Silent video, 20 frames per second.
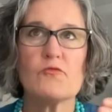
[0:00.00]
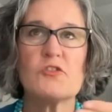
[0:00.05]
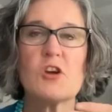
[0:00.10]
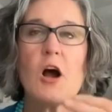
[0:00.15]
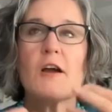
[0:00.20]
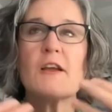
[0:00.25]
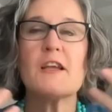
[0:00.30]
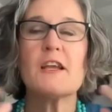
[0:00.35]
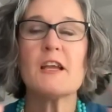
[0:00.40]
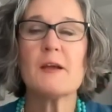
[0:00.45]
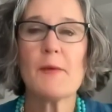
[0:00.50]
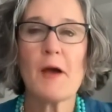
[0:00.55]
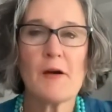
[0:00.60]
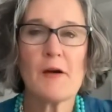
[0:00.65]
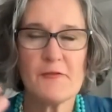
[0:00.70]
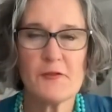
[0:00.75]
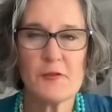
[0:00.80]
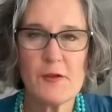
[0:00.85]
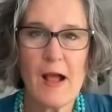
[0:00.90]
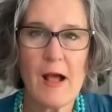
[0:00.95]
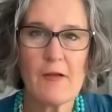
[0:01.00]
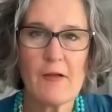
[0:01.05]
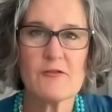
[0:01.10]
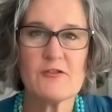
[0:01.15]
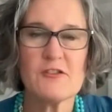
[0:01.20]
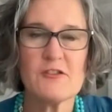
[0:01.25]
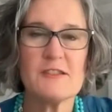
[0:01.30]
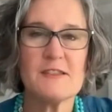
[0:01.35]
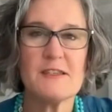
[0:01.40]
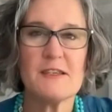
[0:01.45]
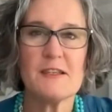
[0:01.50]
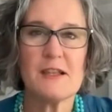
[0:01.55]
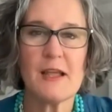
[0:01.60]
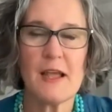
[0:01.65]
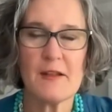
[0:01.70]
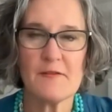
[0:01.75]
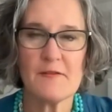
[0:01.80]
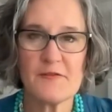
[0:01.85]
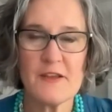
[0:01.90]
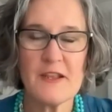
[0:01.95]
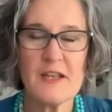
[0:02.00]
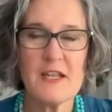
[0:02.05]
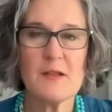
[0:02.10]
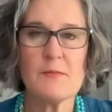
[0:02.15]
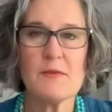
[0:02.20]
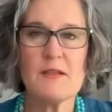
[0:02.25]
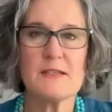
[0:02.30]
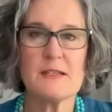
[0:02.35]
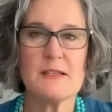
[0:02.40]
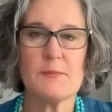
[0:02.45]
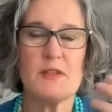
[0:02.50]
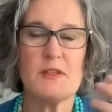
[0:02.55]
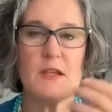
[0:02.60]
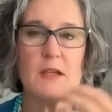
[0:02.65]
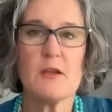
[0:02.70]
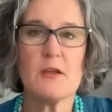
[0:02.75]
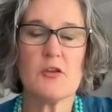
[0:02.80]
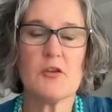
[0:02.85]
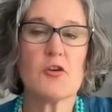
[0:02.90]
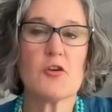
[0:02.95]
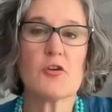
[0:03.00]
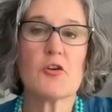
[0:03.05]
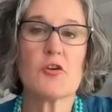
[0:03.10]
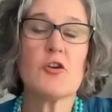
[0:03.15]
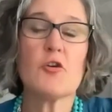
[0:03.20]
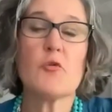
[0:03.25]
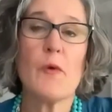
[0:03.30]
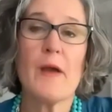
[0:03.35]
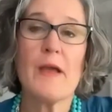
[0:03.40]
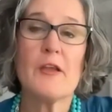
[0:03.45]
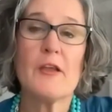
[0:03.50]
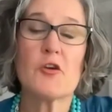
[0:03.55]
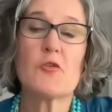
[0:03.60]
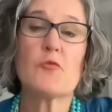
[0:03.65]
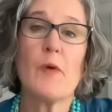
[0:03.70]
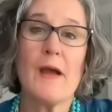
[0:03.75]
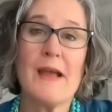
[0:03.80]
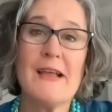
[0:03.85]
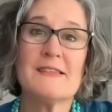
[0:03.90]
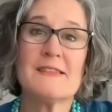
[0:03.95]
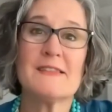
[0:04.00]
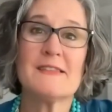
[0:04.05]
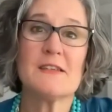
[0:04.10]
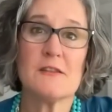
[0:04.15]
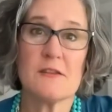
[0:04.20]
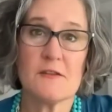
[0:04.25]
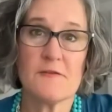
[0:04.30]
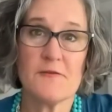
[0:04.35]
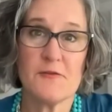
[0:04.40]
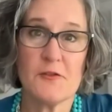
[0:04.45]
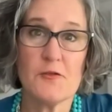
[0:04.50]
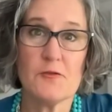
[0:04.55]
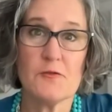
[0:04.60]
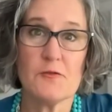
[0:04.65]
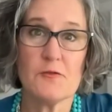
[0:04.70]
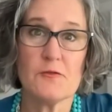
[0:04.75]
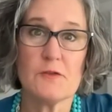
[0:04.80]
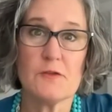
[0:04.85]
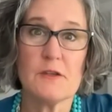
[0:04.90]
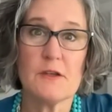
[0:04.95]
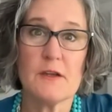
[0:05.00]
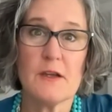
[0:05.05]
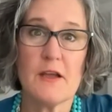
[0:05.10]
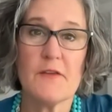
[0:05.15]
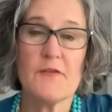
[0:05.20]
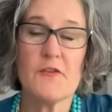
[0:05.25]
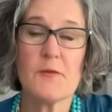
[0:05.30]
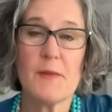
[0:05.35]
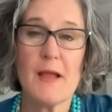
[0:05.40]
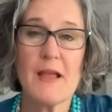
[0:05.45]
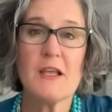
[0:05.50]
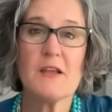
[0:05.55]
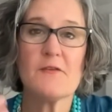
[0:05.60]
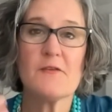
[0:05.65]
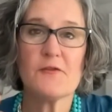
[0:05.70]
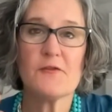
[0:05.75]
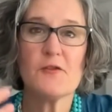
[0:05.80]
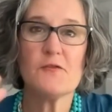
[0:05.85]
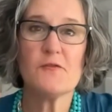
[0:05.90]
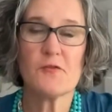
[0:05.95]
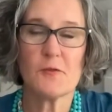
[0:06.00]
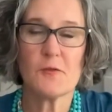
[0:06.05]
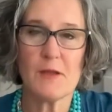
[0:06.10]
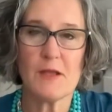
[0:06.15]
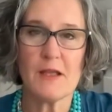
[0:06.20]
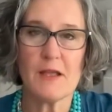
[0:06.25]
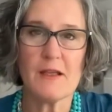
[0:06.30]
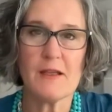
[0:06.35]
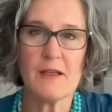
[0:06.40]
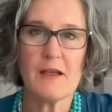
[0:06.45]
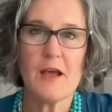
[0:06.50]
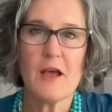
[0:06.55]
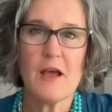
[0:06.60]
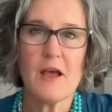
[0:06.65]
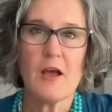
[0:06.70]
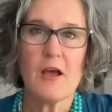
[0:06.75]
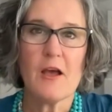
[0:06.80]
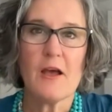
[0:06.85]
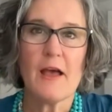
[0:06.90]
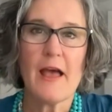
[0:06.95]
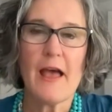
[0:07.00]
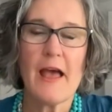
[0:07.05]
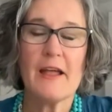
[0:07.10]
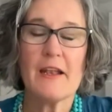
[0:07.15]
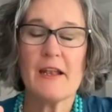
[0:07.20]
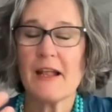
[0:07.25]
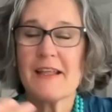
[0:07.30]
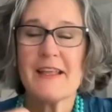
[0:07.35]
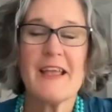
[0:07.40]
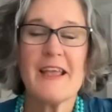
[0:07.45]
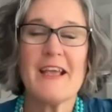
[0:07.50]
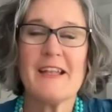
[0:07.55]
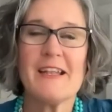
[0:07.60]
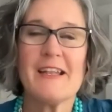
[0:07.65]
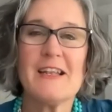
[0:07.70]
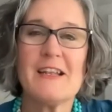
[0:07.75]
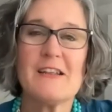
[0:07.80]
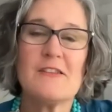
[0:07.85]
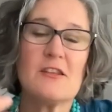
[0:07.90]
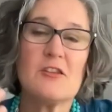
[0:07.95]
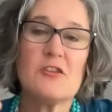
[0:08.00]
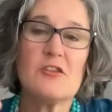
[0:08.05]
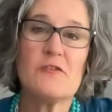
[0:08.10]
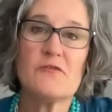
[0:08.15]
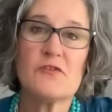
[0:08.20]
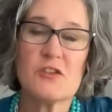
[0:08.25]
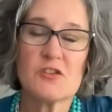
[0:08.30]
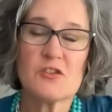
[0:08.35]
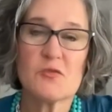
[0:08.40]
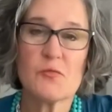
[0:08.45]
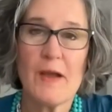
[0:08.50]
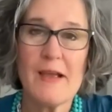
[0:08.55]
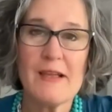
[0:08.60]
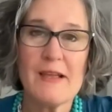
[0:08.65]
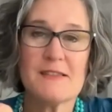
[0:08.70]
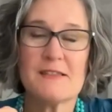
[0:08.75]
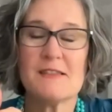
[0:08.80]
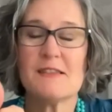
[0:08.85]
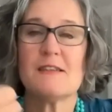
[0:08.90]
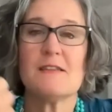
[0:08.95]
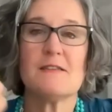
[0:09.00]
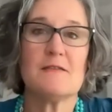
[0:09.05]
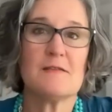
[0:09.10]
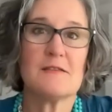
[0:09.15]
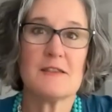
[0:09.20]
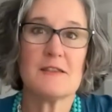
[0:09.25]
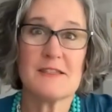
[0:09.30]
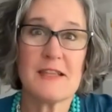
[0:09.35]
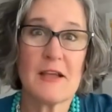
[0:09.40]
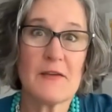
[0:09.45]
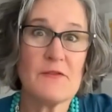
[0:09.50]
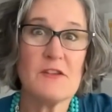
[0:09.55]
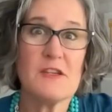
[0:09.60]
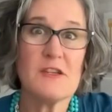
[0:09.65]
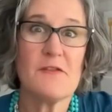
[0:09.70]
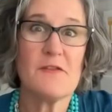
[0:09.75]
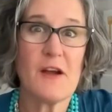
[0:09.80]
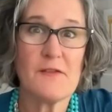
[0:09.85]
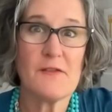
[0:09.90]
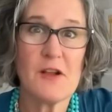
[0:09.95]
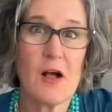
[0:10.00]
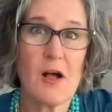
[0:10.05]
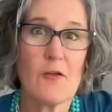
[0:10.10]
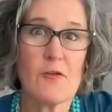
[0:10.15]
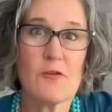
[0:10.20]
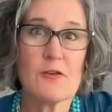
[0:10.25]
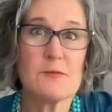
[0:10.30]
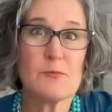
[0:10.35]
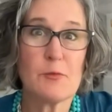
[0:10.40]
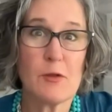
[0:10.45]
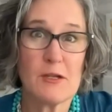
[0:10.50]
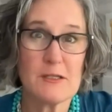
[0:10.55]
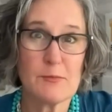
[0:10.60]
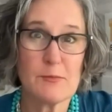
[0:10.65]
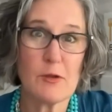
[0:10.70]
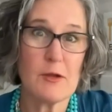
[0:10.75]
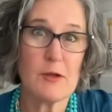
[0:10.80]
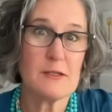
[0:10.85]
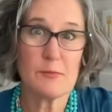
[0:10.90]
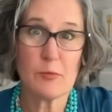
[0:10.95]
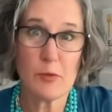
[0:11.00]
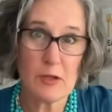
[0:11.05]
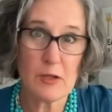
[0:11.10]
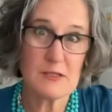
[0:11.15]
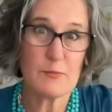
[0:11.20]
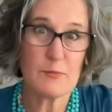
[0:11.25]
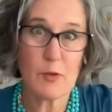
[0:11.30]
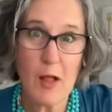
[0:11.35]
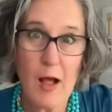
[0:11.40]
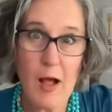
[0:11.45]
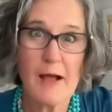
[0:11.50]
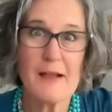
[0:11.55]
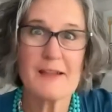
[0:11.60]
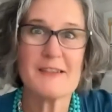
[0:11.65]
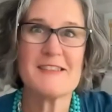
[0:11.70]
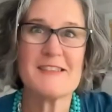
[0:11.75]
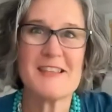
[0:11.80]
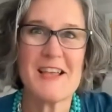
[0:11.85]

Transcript: talking about food allergies and, and feeding me something, you're gonna wa- you're wasting the food. If you're making food for me, and I can't eat it, then you've just wasted the $75 plus plus plus plus